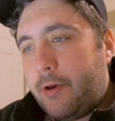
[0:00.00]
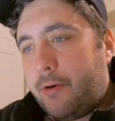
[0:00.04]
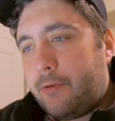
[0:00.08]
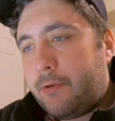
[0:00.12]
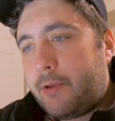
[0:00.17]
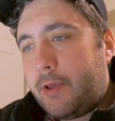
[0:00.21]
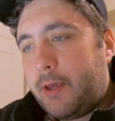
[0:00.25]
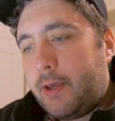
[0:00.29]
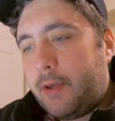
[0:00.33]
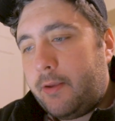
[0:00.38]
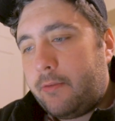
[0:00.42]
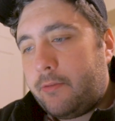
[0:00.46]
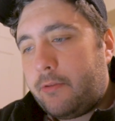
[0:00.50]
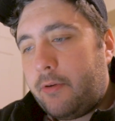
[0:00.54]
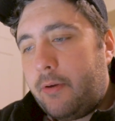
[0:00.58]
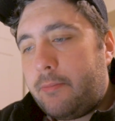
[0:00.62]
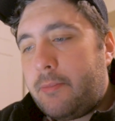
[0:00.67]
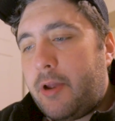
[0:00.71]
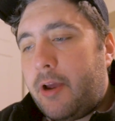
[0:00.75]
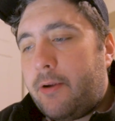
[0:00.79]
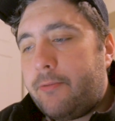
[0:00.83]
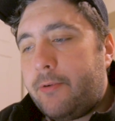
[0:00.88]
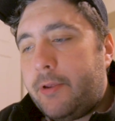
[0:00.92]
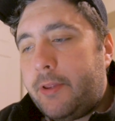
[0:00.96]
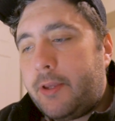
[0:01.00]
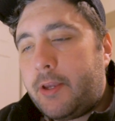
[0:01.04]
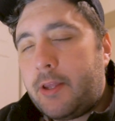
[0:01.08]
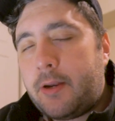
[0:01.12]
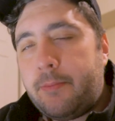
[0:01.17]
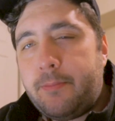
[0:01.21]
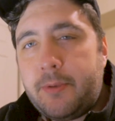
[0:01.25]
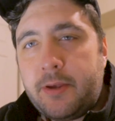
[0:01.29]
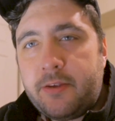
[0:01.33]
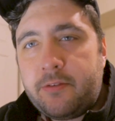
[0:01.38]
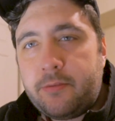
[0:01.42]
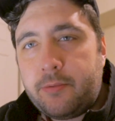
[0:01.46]
Okay, so I'm not really going
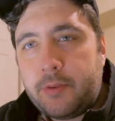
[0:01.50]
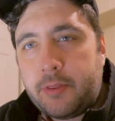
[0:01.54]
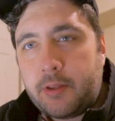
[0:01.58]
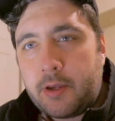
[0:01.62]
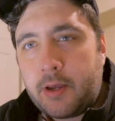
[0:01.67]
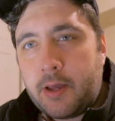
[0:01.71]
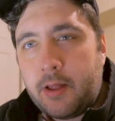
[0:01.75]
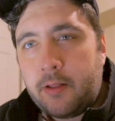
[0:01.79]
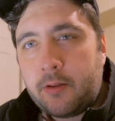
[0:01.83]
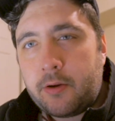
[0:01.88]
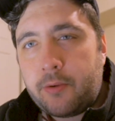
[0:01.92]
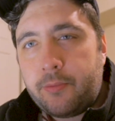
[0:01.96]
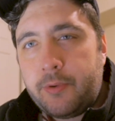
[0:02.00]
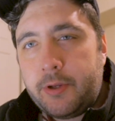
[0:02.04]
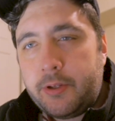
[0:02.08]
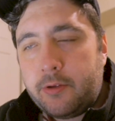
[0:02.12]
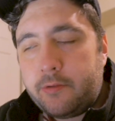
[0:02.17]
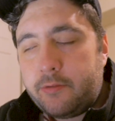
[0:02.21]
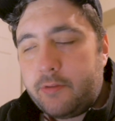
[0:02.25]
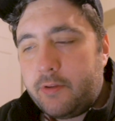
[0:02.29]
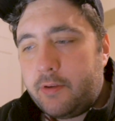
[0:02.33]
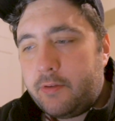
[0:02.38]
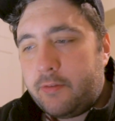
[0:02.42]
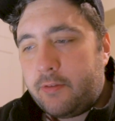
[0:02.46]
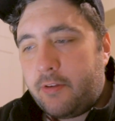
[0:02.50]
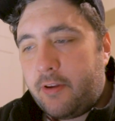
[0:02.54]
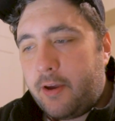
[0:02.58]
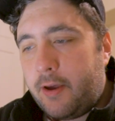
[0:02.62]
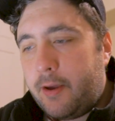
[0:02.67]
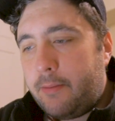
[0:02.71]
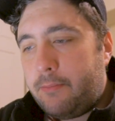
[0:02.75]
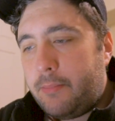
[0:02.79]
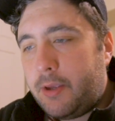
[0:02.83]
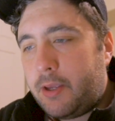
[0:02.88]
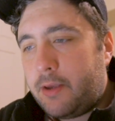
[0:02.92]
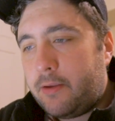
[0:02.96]
to mess with the color wheels this
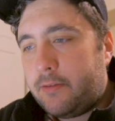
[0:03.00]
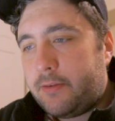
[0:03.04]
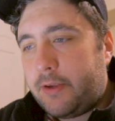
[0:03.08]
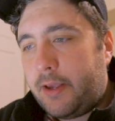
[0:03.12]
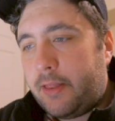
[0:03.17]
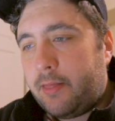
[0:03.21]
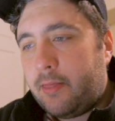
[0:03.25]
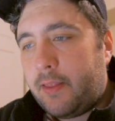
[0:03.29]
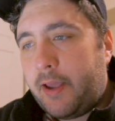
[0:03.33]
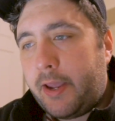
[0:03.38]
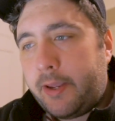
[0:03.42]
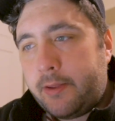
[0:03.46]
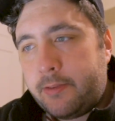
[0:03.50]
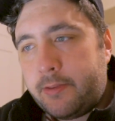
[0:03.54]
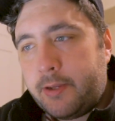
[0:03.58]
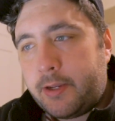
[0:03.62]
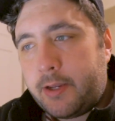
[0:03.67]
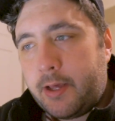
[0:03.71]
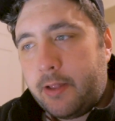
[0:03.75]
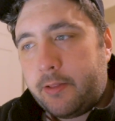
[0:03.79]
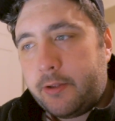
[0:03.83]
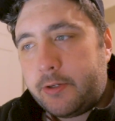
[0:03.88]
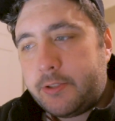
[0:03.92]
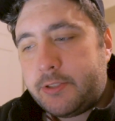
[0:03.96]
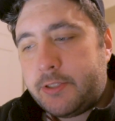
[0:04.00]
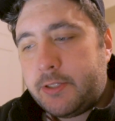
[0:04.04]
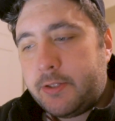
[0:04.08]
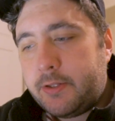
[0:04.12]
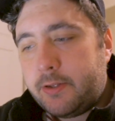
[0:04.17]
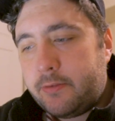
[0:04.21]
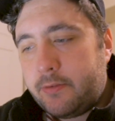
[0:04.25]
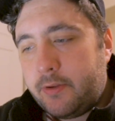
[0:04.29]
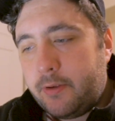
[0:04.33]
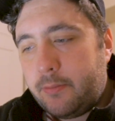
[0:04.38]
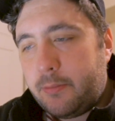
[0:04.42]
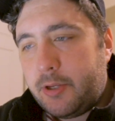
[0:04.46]
time because I like the colors in
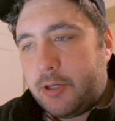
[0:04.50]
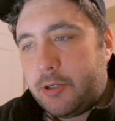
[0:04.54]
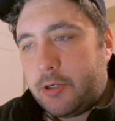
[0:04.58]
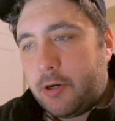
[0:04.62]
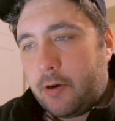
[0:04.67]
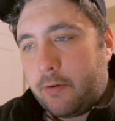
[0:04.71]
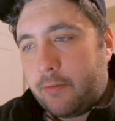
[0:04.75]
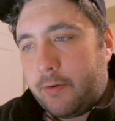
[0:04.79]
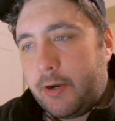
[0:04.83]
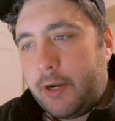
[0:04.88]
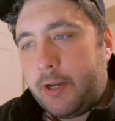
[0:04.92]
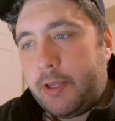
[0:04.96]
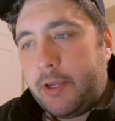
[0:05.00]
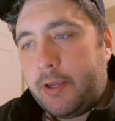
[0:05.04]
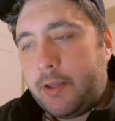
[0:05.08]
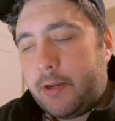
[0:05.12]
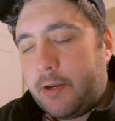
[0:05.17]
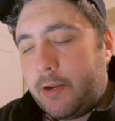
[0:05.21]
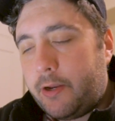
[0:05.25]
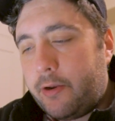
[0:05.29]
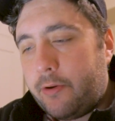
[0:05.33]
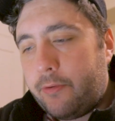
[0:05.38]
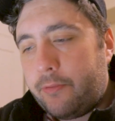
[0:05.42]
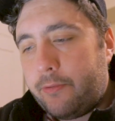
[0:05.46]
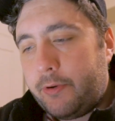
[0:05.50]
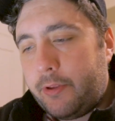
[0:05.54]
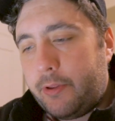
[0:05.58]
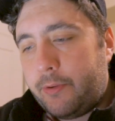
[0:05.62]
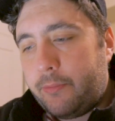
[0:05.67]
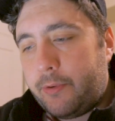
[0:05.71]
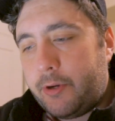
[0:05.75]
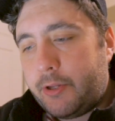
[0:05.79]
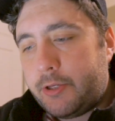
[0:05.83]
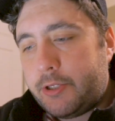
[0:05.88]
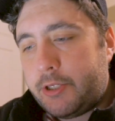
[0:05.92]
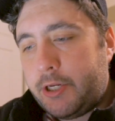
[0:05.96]
this image already and I don't really
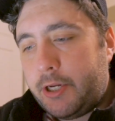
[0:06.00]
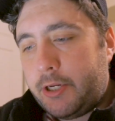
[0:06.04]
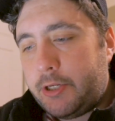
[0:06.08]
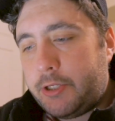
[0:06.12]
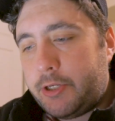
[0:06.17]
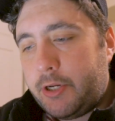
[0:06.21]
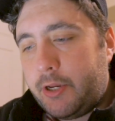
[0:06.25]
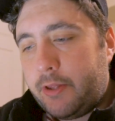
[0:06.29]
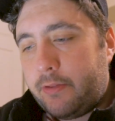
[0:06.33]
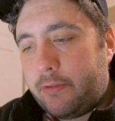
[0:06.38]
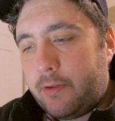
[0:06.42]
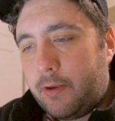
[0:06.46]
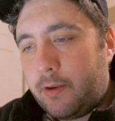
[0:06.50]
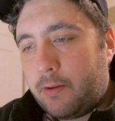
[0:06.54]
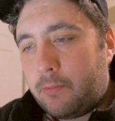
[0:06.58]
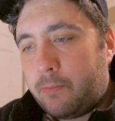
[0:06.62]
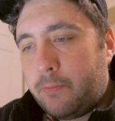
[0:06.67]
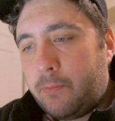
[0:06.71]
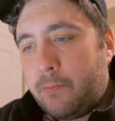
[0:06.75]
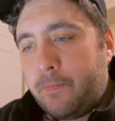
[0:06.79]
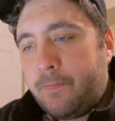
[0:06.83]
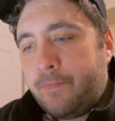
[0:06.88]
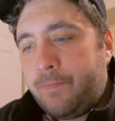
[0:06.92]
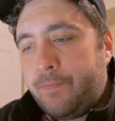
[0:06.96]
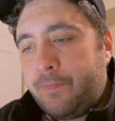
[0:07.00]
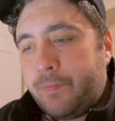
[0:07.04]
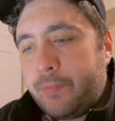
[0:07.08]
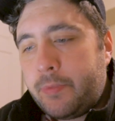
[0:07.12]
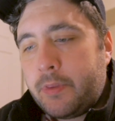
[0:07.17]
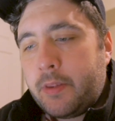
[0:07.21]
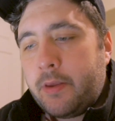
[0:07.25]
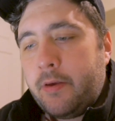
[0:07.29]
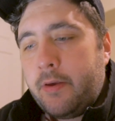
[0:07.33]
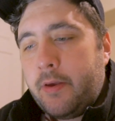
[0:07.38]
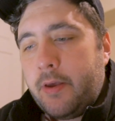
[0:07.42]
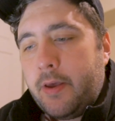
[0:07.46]
want to change anything.
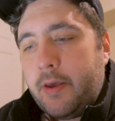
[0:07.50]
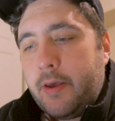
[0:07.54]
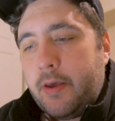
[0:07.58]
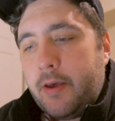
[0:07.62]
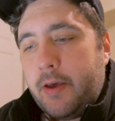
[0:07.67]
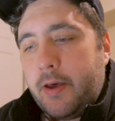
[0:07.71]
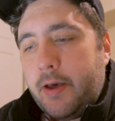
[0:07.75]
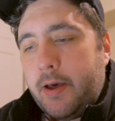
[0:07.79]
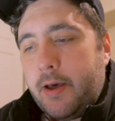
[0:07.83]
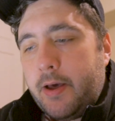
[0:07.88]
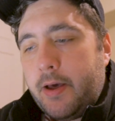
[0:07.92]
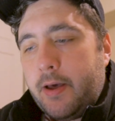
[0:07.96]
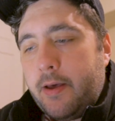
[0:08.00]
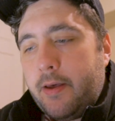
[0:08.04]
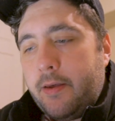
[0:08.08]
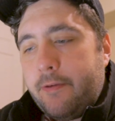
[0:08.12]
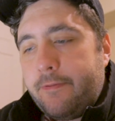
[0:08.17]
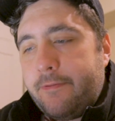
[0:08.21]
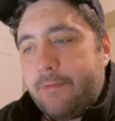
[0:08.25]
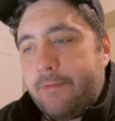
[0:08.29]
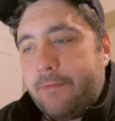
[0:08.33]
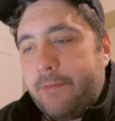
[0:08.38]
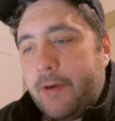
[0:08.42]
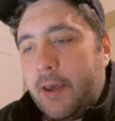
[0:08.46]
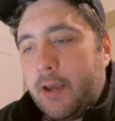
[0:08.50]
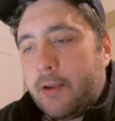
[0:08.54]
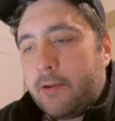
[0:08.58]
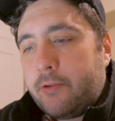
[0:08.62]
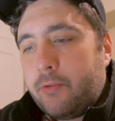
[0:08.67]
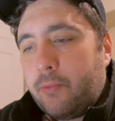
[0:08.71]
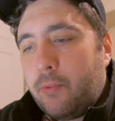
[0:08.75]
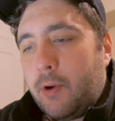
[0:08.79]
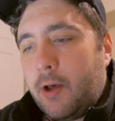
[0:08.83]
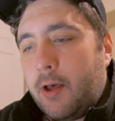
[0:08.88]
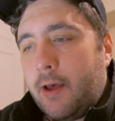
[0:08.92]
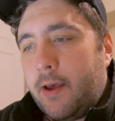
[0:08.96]
Uh,
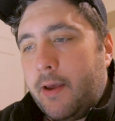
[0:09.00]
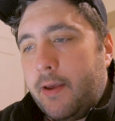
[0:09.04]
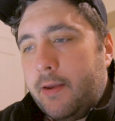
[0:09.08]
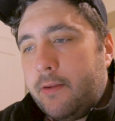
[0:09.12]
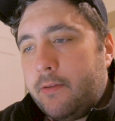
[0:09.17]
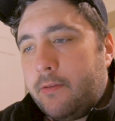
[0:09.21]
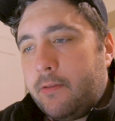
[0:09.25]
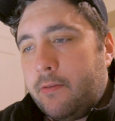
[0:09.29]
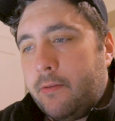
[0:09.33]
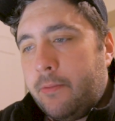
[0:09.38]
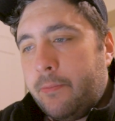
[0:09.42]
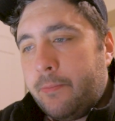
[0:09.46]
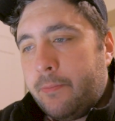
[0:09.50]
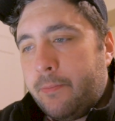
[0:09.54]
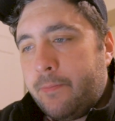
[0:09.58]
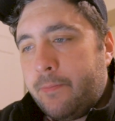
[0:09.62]
effect-wise,